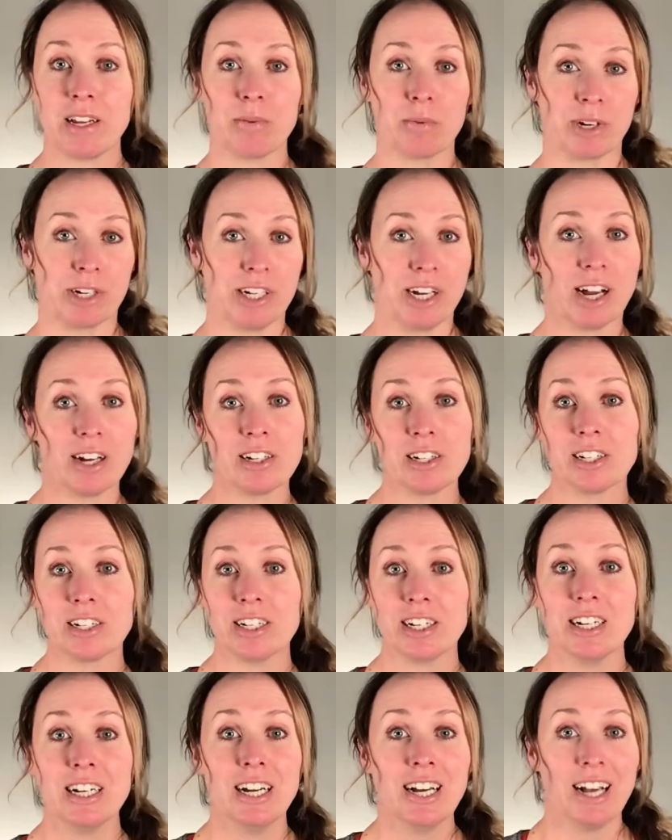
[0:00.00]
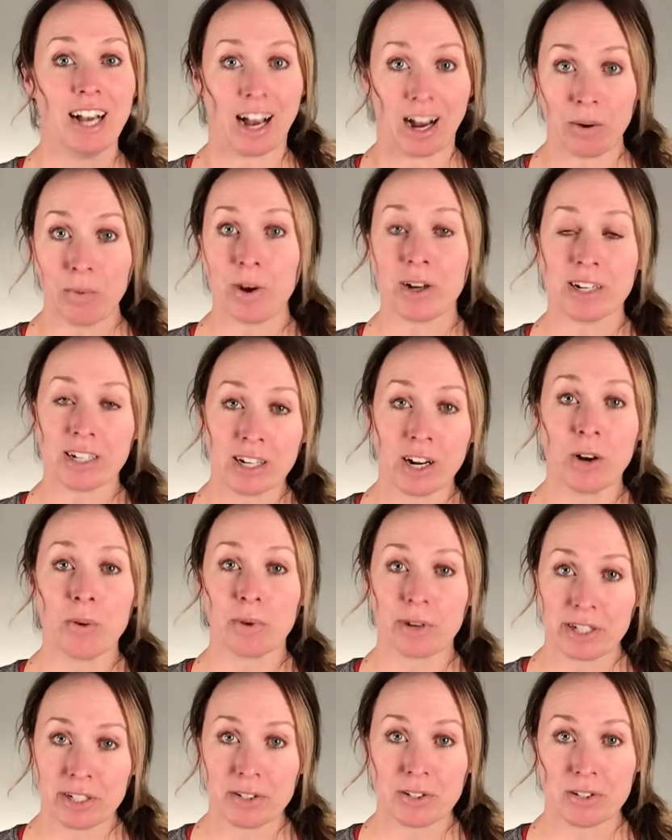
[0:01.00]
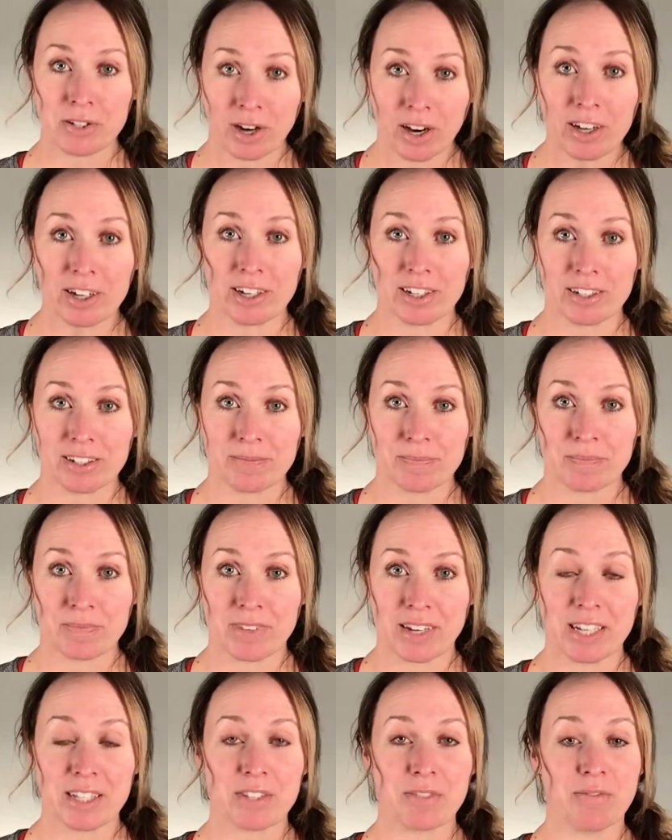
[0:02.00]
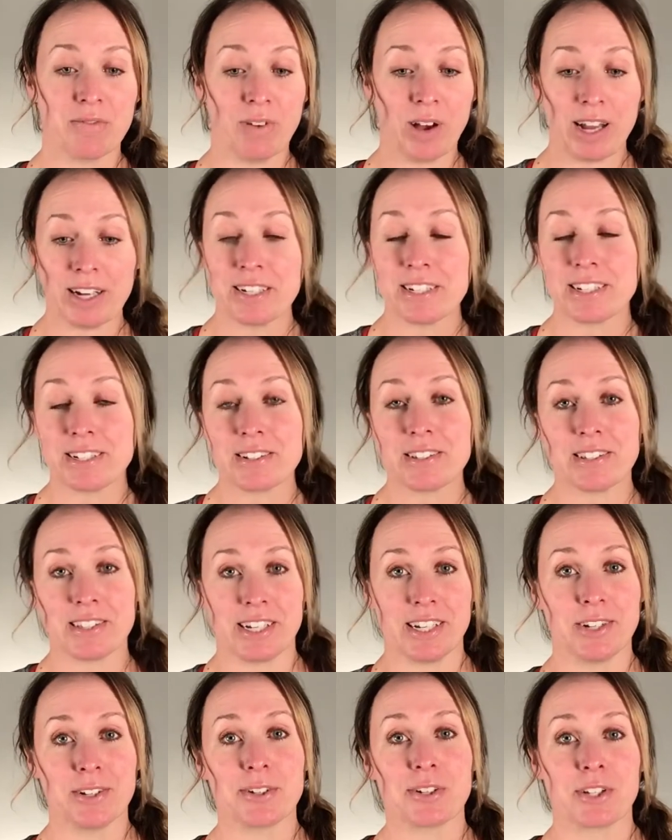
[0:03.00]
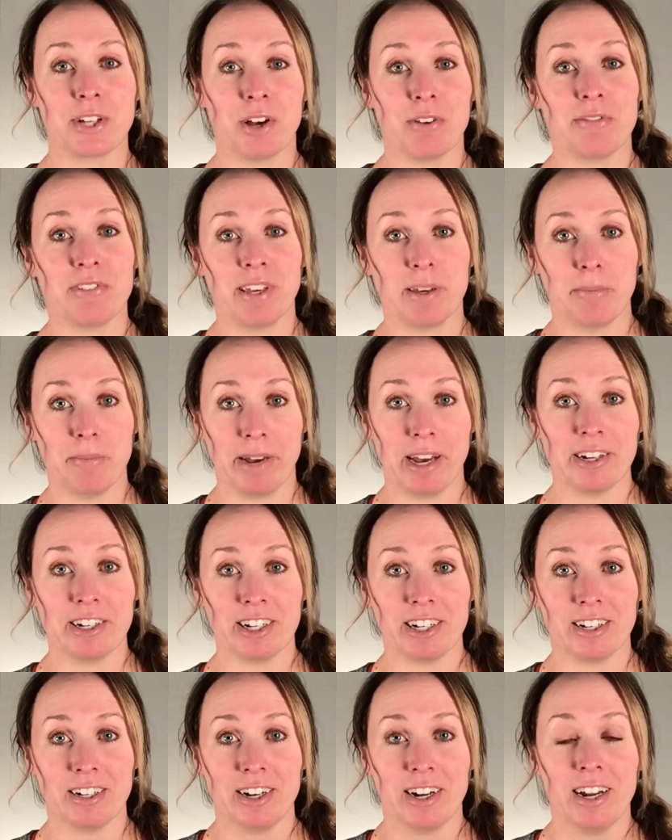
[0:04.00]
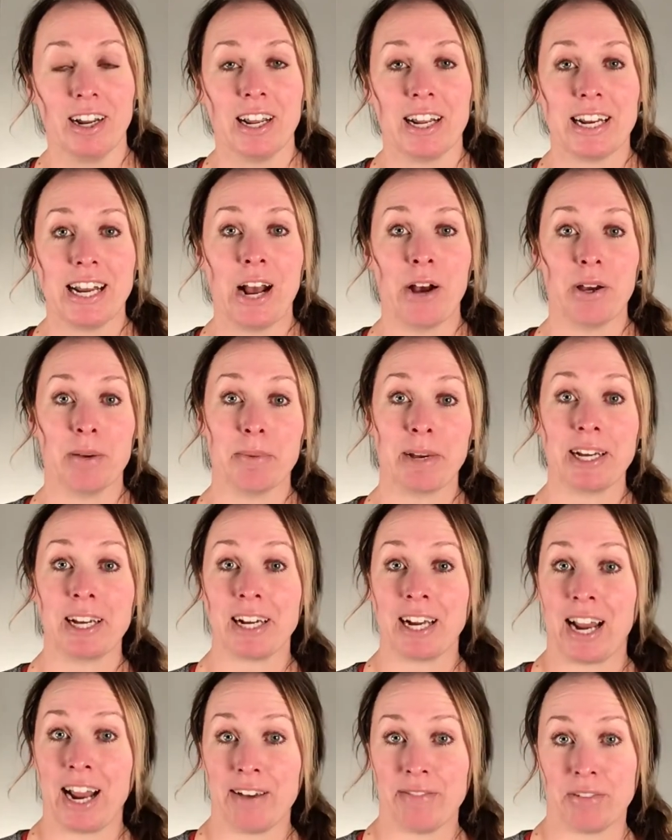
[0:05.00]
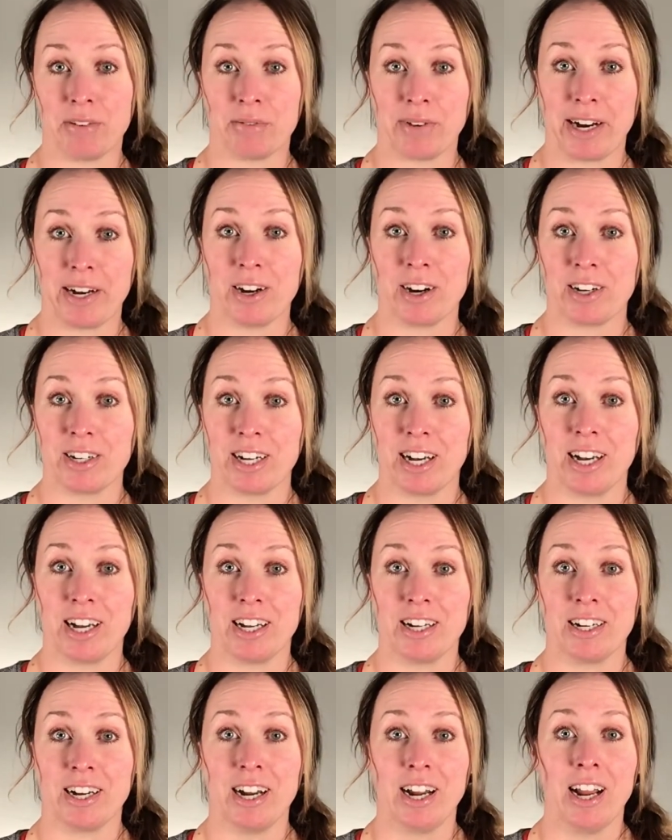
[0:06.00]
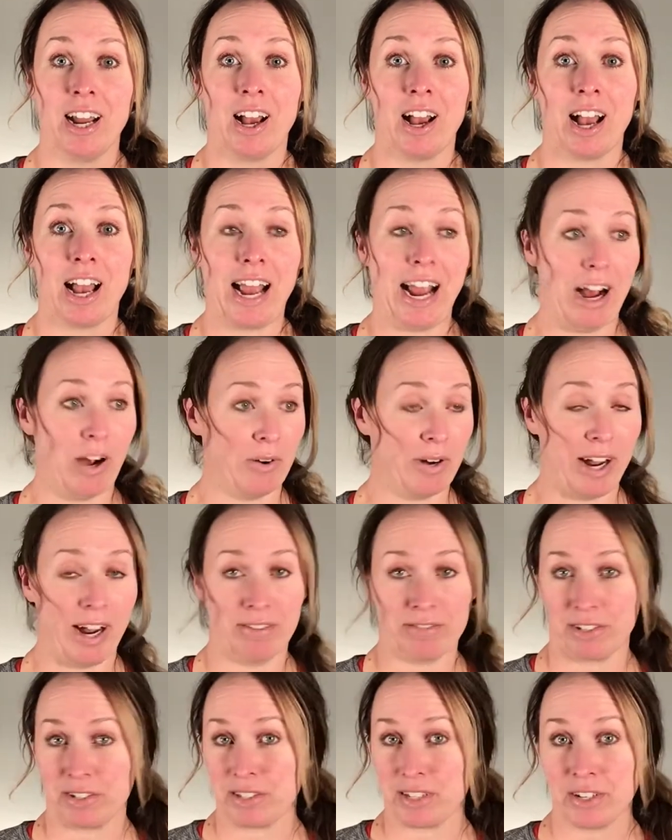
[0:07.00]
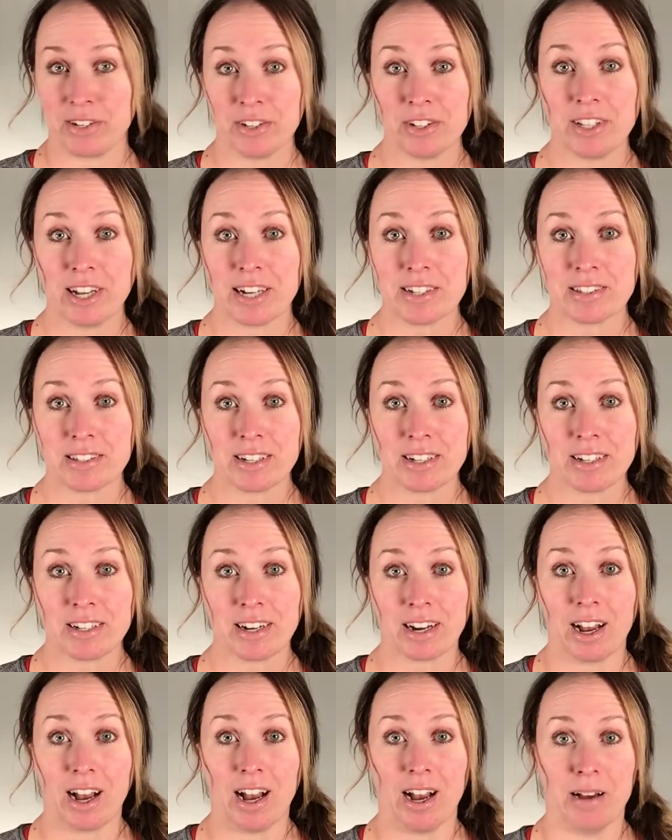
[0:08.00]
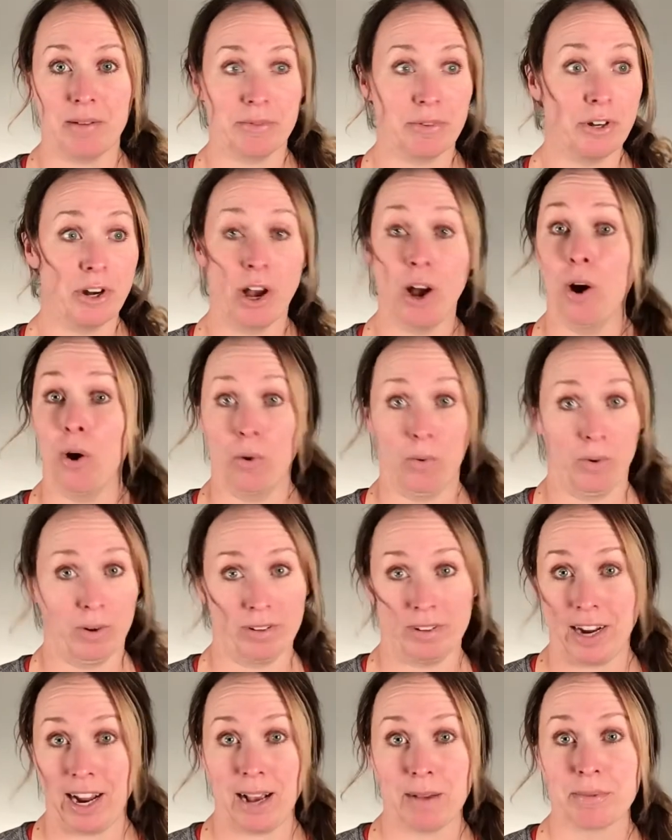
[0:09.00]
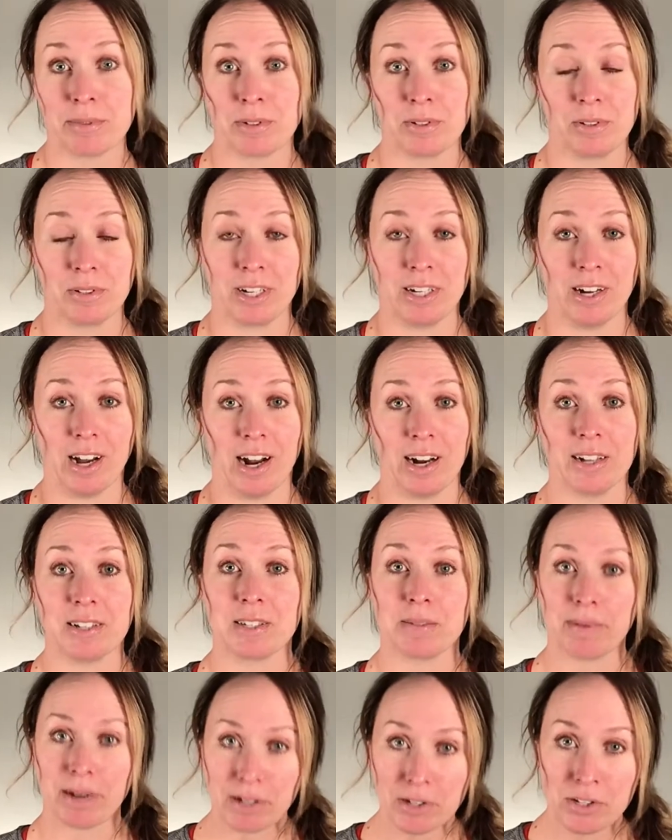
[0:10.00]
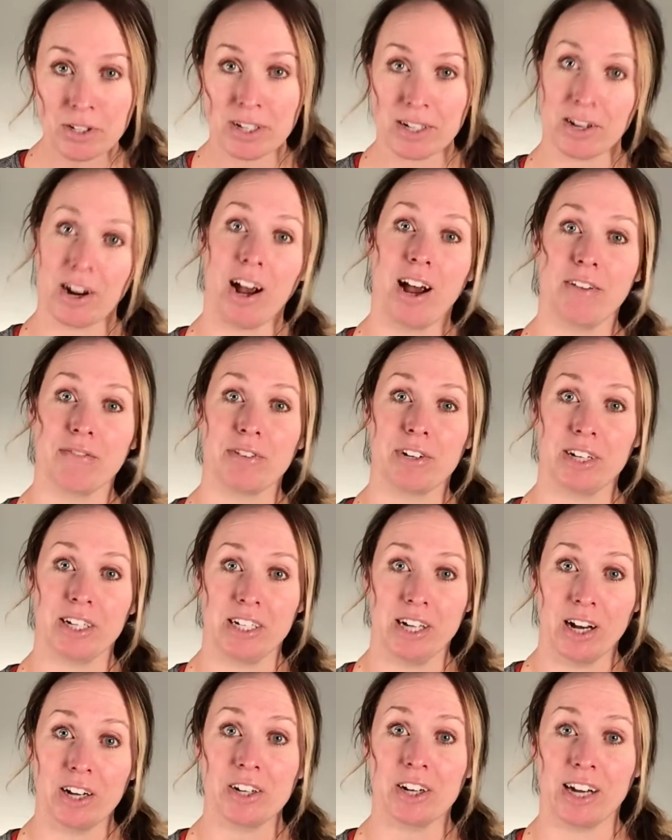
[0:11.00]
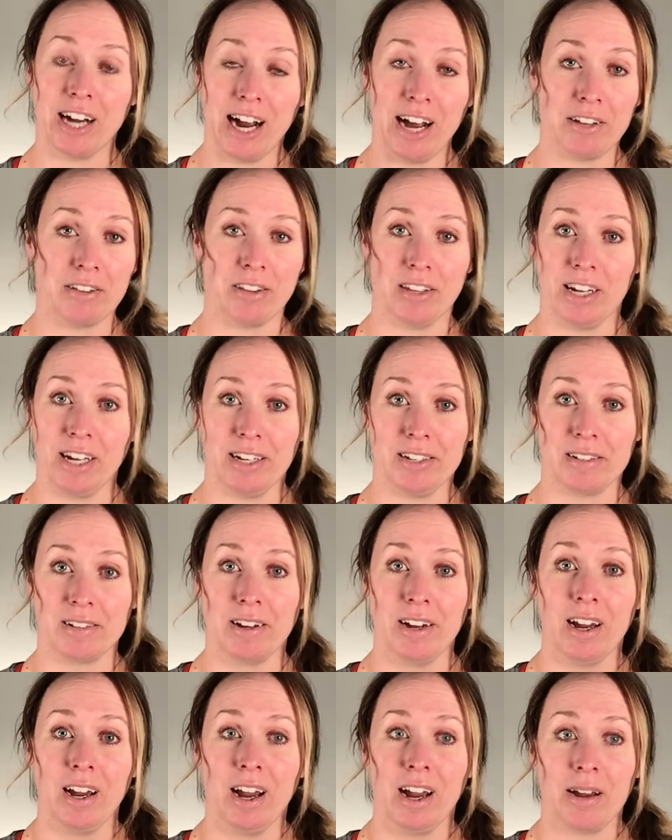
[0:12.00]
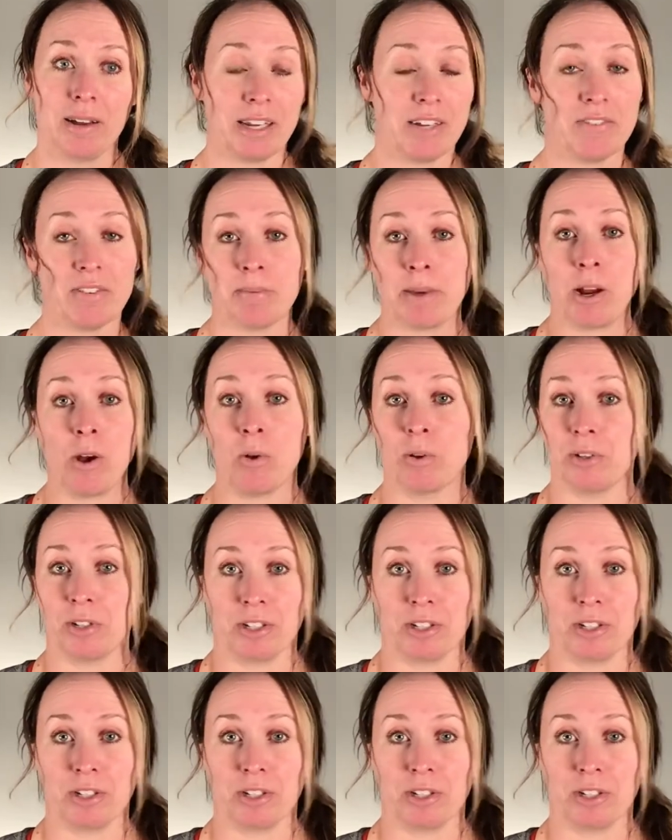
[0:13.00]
we're younger, I want to know where you start. It's fun to see yourself get better. Now, am I going to have the radar gun out every single lesson? No, absolutely not, especially not for a younger athlete. Even my older